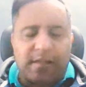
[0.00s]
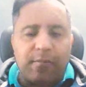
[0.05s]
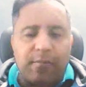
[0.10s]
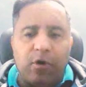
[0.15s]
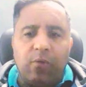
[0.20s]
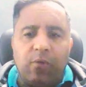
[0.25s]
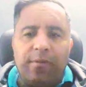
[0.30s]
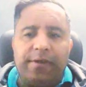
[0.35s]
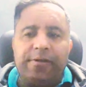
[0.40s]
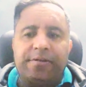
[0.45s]
At
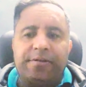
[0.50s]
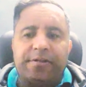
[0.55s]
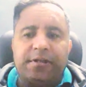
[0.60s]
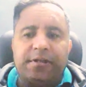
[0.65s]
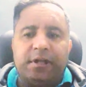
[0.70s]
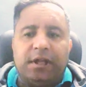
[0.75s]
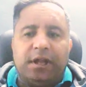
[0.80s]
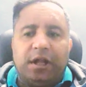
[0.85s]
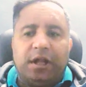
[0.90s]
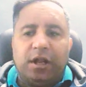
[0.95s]
the
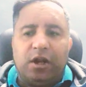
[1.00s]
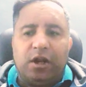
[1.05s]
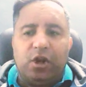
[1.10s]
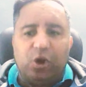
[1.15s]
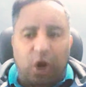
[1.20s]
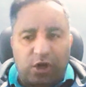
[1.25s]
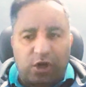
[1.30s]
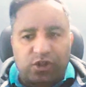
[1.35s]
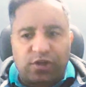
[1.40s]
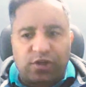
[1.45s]
moment,
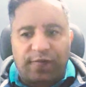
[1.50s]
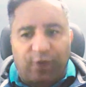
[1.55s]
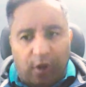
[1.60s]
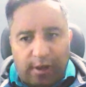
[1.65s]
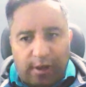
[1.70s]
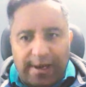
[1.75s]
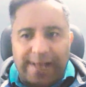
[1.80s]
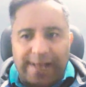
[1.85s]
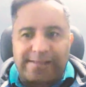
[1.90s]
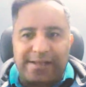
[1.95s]
lots
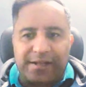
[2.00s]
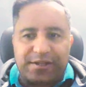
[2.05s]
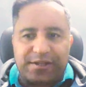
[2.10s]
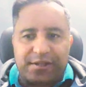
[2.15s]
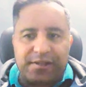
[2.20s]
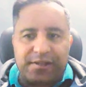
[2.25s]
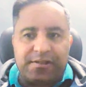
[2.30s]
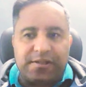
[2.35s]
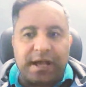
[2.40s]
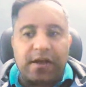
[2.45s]
of
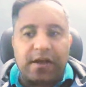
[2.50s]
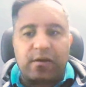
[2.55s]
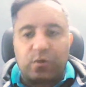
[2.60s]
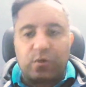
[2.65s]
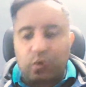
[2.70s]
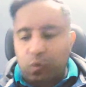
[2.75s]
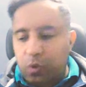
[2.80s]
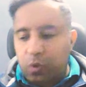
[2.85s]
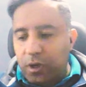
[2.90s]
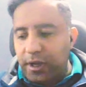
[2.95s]
organizations
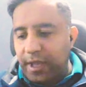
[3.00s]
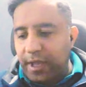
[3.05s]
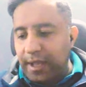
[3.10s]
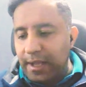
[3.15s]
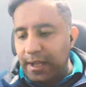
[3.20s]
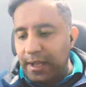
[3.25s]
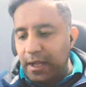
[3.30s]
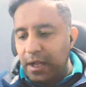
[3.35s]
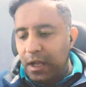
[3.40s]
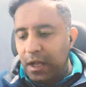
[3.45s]
are
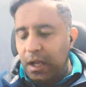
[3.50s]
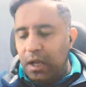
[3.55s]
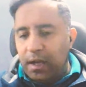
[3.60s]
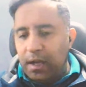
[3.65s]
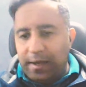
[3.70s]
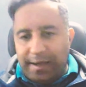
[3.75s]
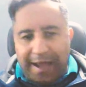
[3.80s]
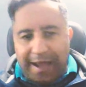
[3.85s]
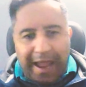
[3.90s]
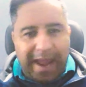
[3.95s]
working
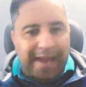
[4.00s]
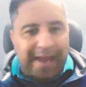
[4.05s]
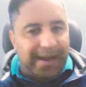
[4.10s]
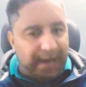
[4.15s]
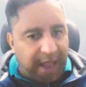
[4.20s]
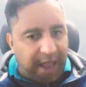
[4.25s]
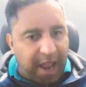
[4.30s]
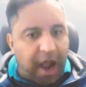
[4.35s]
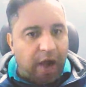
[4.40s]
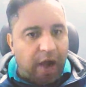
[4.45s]
day
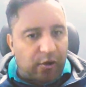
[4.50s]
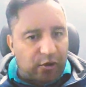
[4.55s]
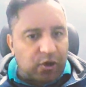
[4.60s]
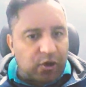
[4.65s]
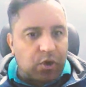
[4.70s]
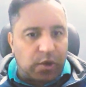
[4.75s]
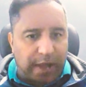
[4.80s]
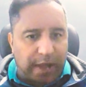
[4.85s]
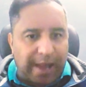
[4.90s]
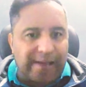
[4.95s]
in, day
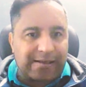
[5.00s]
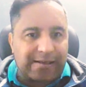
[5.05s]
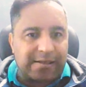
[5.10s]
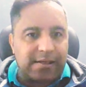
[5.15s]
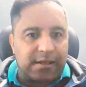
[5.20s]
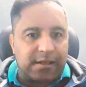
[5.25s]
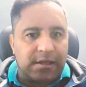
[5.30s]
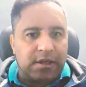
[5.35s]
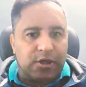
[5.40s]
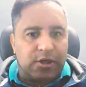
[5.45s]
out to
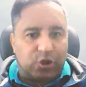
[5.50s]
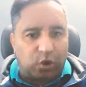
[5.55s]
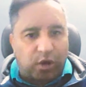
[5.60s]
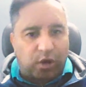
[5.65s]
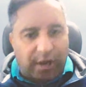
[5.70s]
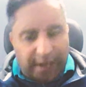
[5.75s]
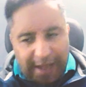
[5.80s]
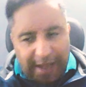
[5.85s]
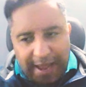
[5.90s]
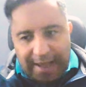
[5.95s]

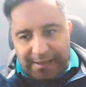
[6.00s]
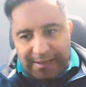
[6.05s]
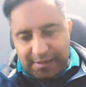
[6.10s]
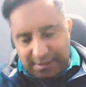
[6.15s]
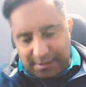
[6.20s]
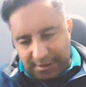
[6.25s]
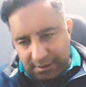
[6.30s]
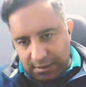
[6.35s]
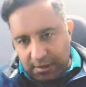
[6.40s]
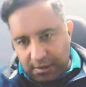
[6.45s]

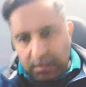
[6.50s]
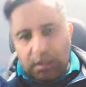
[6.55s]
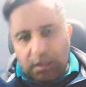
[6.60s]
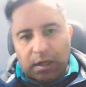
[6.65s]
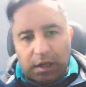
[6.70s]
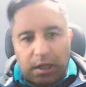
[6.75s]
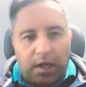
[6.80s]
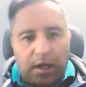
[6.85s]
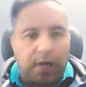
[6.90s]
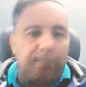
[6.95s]
create
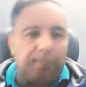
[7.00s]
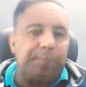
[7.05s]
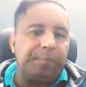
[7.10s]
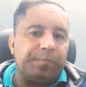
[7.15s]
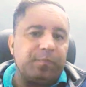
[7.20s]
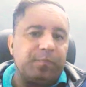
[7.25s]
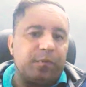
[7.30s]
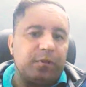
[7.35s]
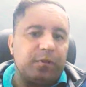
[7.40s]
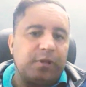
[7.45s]

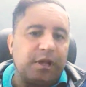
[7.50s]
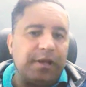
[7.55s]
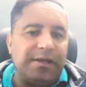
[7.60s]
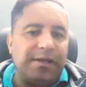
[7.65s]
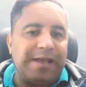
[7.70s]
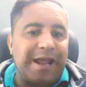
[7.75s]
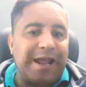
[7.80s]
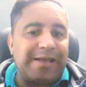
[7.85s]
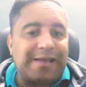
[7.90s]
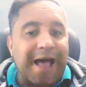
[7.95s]

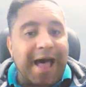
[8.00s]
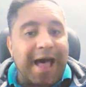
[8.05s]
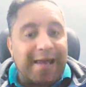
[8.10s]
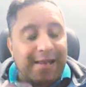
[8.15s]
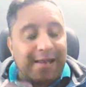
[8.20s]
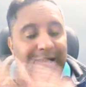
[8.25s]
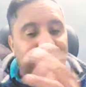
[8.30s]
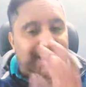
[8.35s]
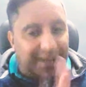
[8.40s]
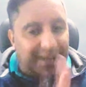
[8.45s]
the data
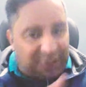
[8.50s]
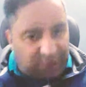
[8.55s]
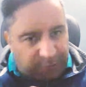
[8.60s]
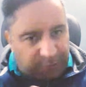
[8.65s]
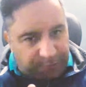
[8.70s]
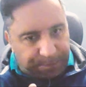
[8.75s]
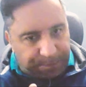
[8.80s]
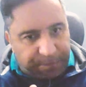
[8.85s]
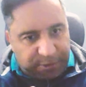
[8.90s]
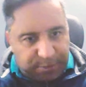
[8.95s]

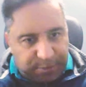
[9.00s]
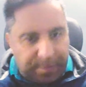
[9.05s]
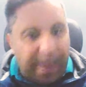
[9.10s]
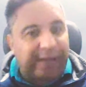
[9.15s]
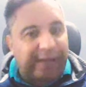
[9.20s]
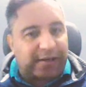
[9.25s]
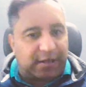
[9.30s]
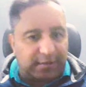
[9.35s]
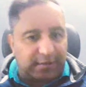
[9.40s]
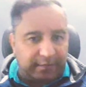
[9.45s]
analytics
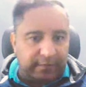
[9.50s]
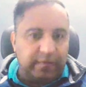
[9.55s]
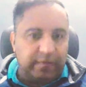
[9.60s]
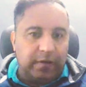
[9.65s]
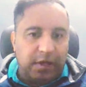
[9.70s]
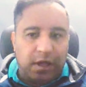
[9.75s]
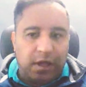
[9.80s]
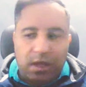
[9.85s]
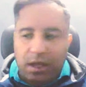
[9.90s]
perspective